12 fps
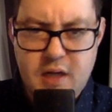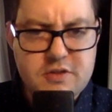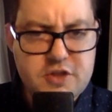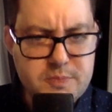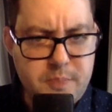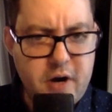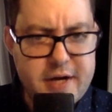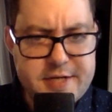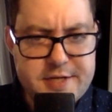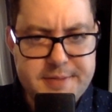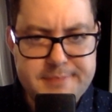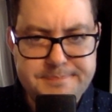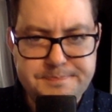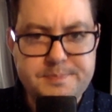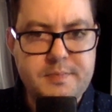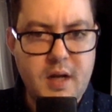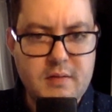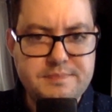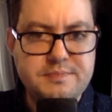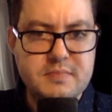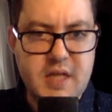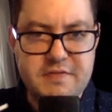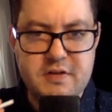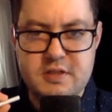Sprite,
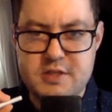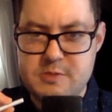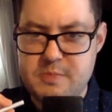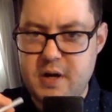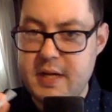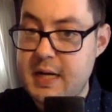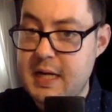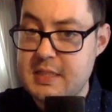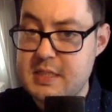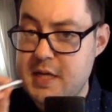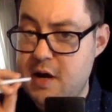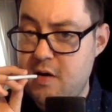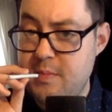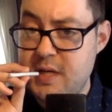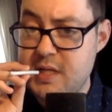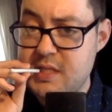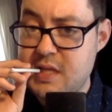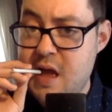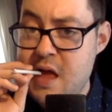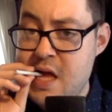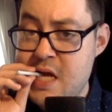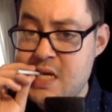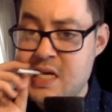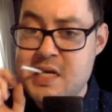definitely Sprite, not Sierra Mist,
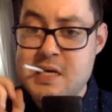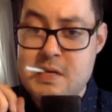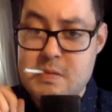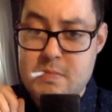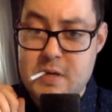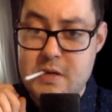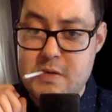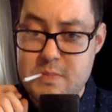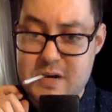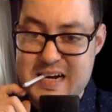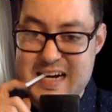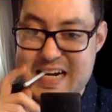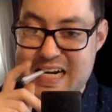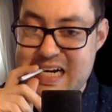but Sprite.